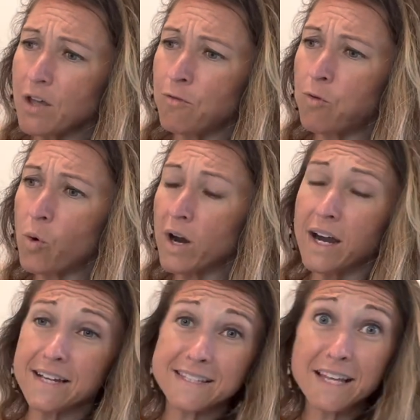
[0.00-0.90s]
for
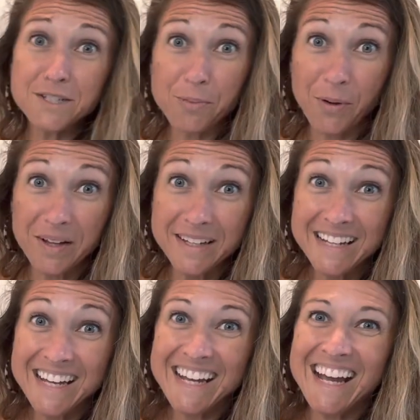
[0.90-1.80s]
a sludge bowl.
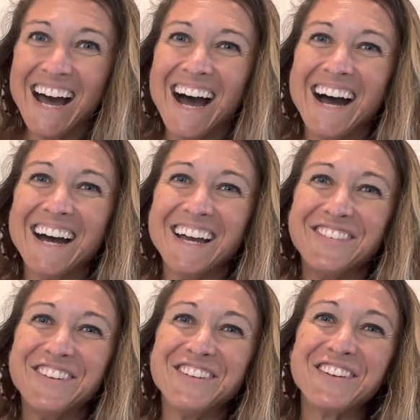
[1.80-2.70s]

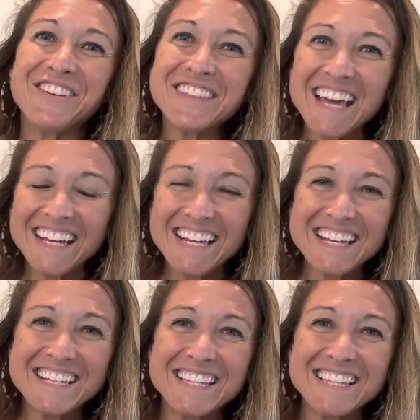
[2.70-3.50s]
If you don't know what that is,